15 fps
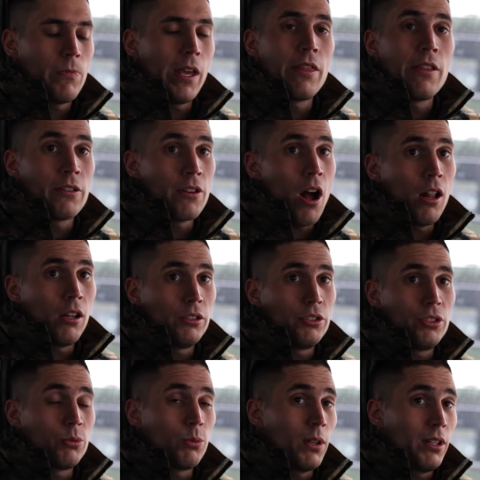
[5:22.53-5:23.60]
And their
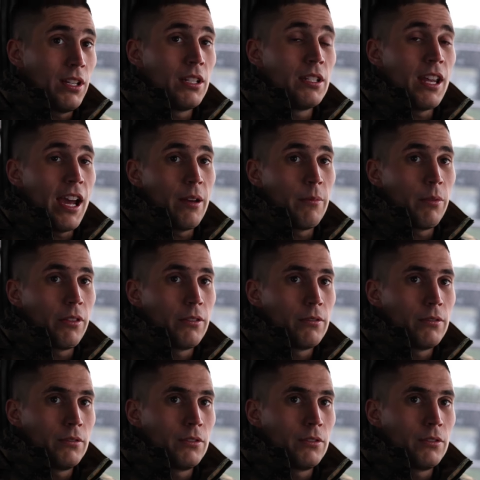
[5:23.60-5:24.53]
knowledge is really in depth